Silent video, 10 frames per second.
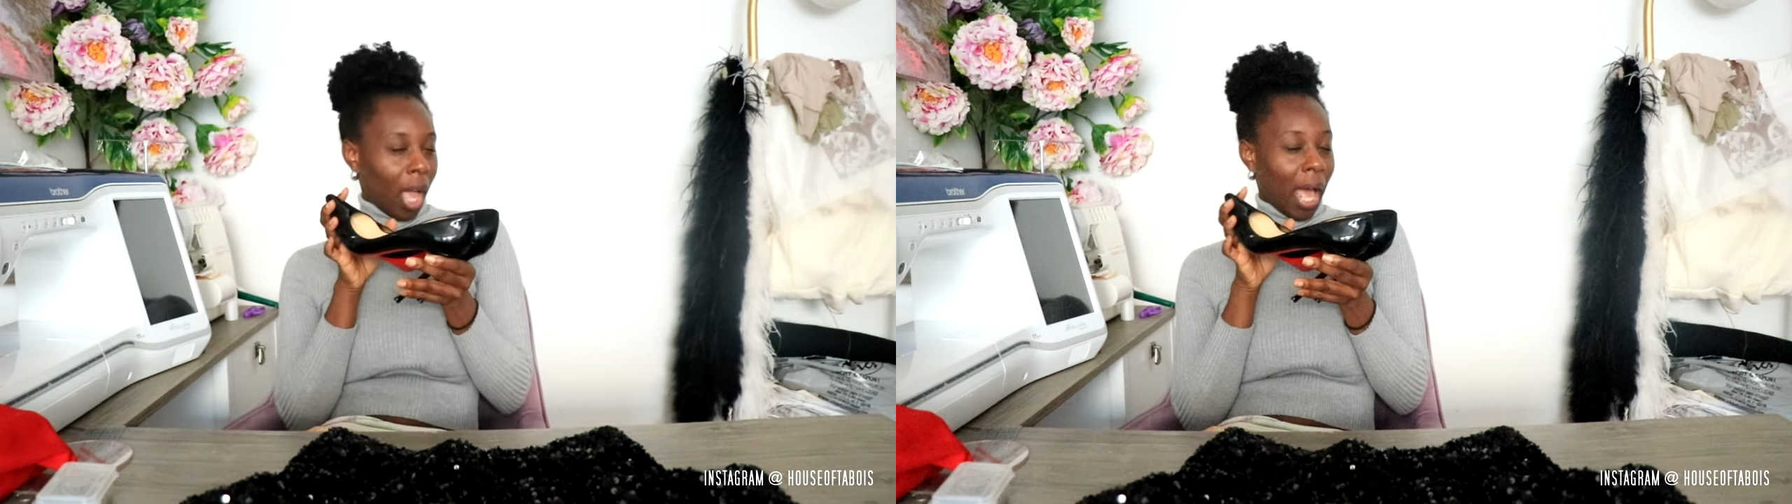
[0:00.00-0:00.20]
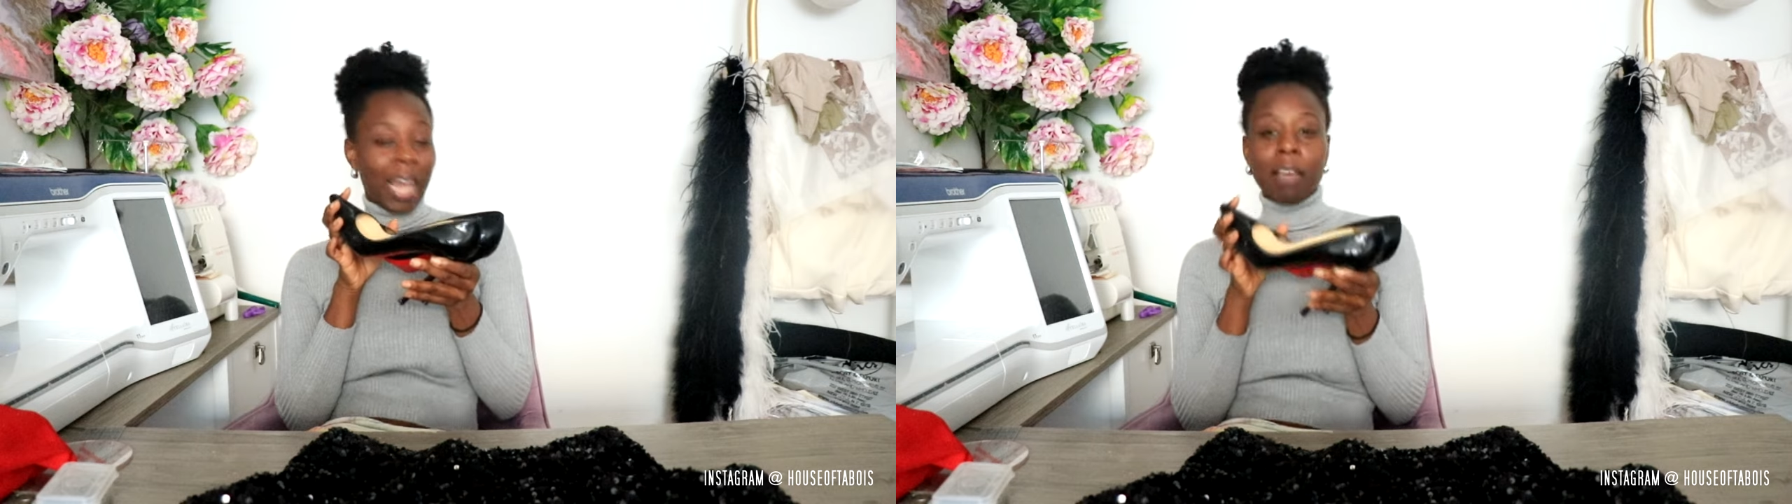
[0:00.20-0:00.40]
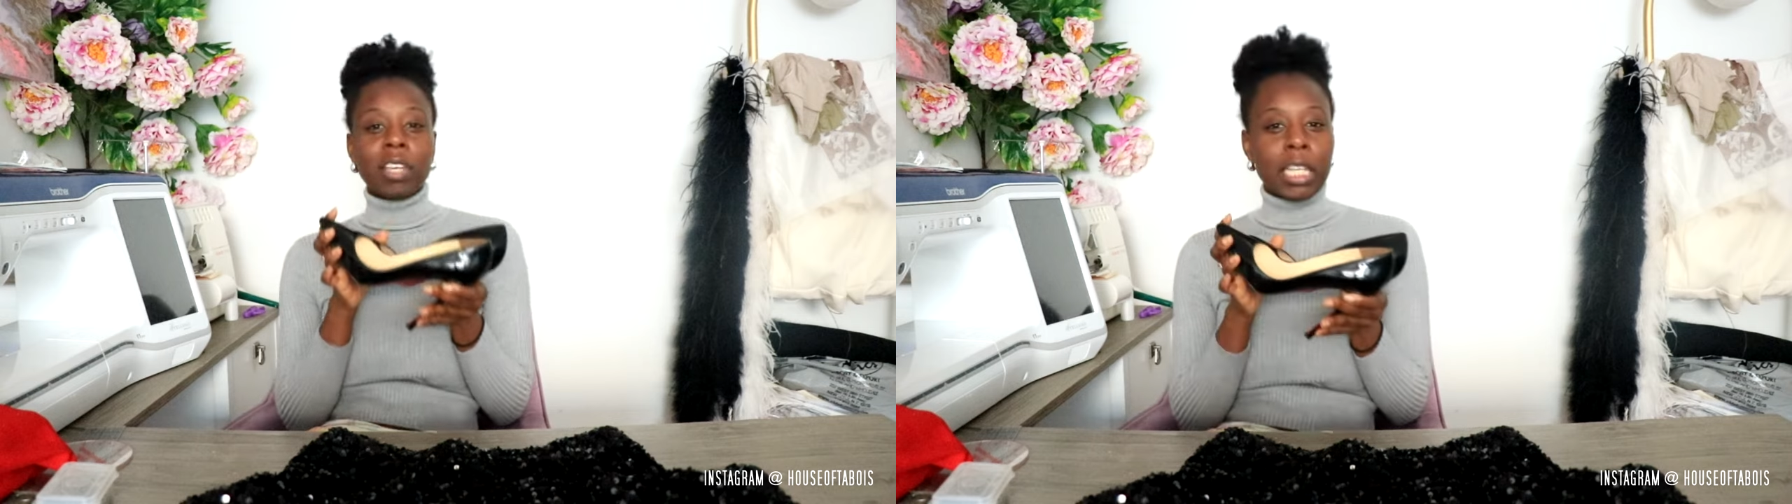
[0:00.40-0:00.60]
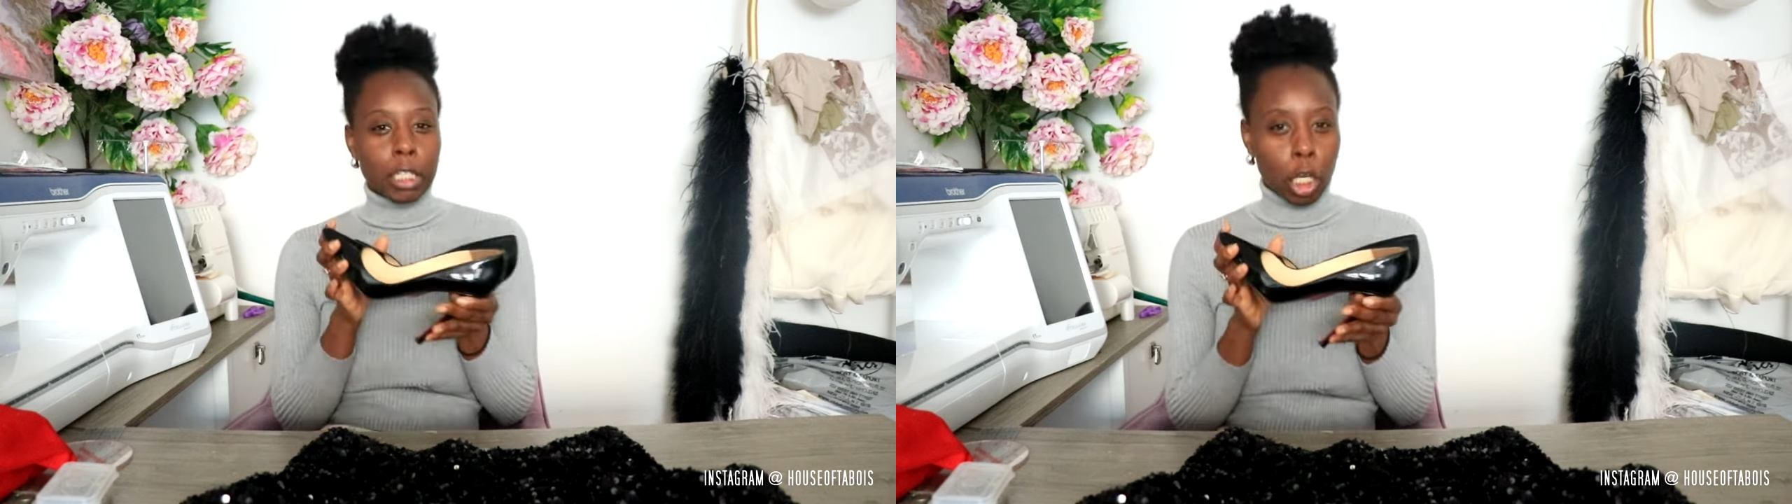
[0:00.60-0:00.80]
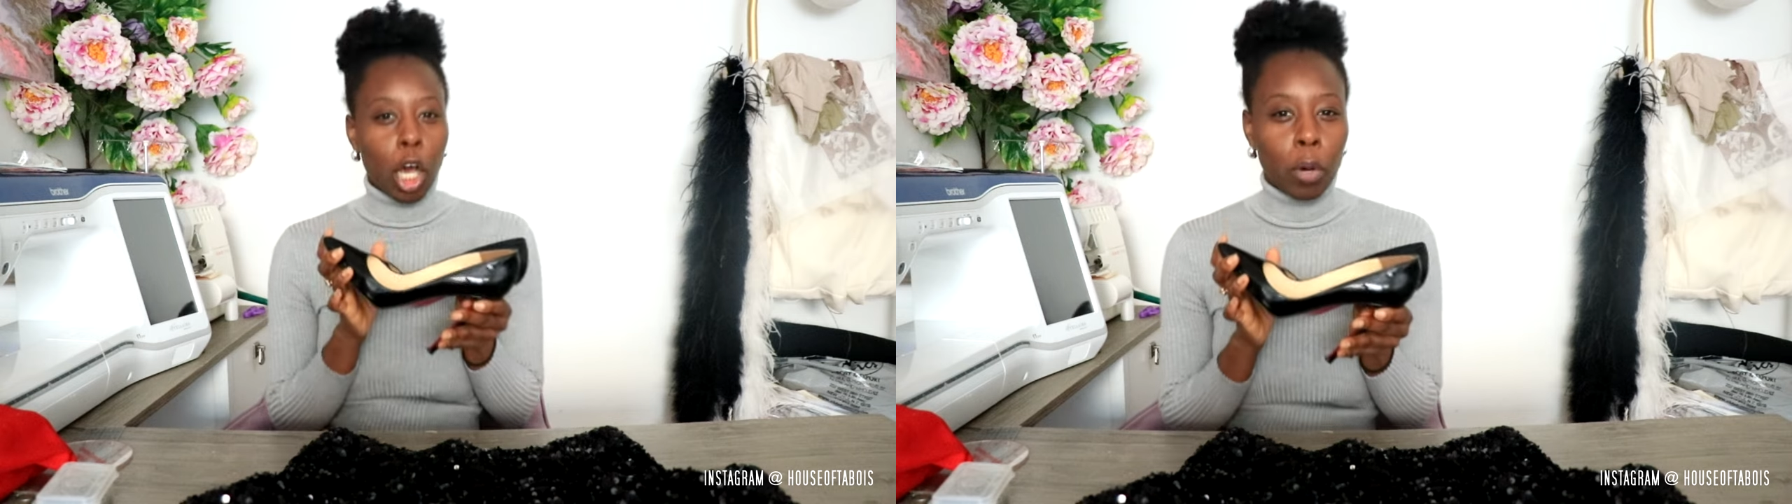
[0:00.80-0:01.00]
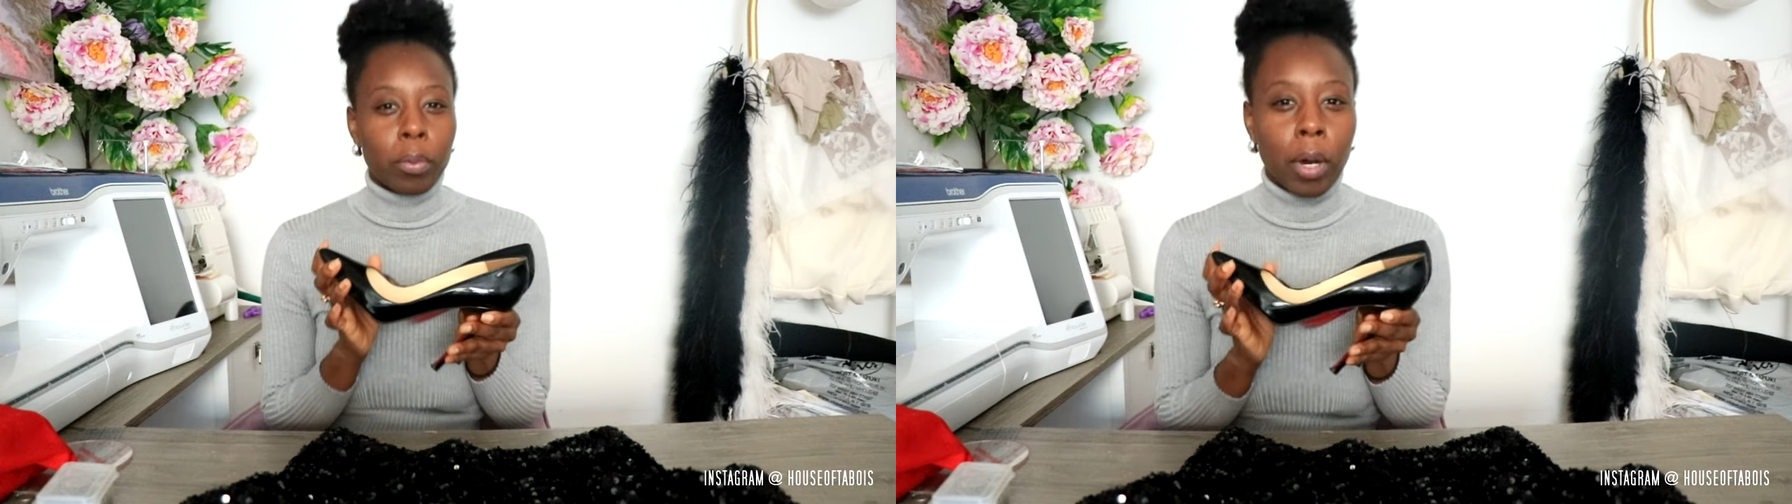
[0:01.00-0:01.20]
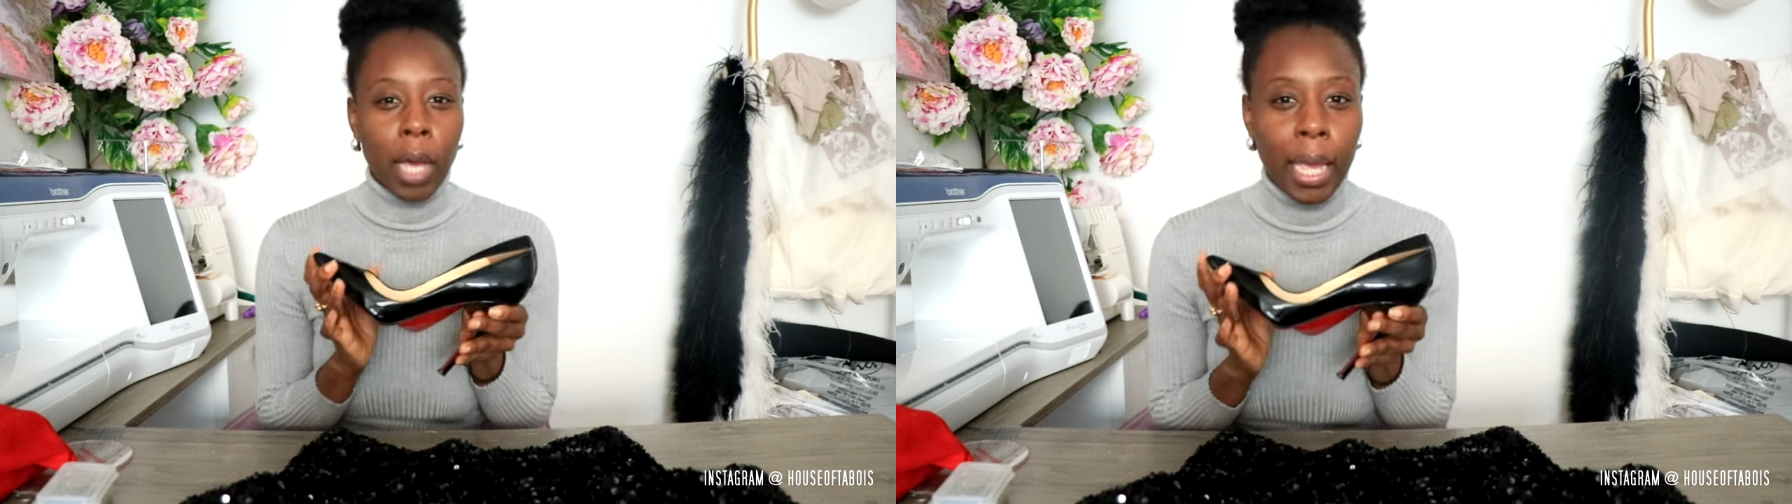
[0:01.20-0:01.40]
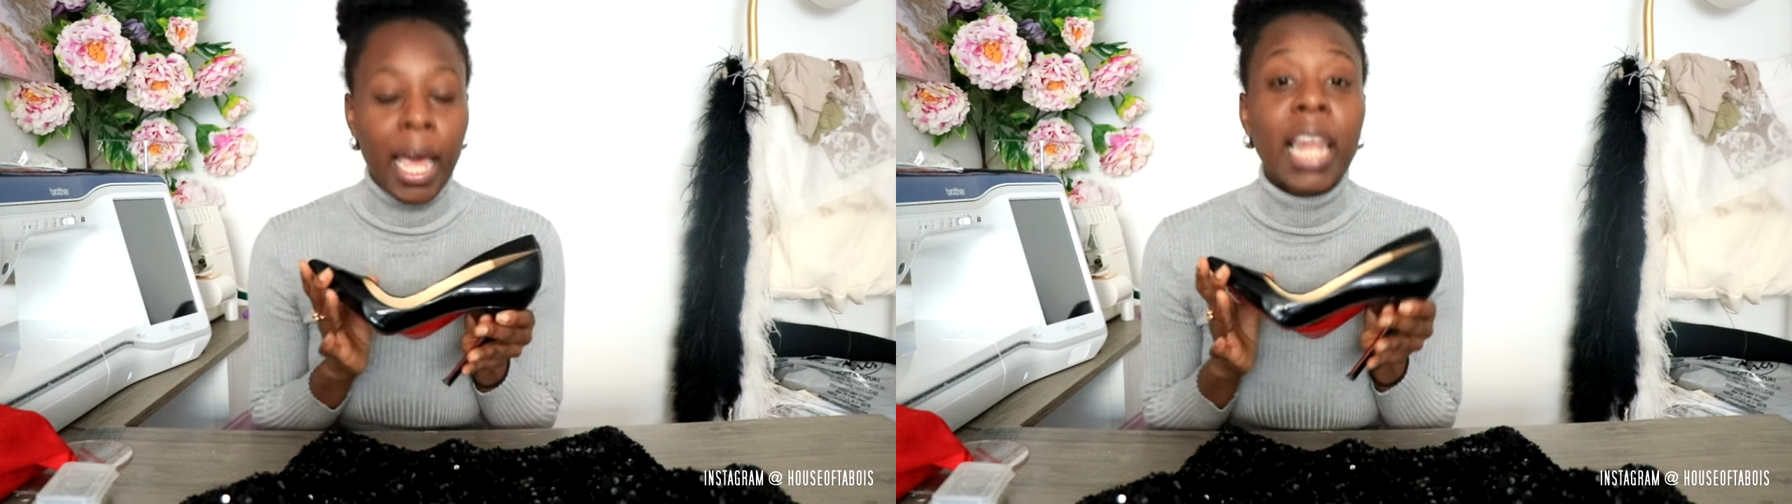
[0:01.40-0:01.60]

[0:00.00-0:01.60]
11 years ago, okay?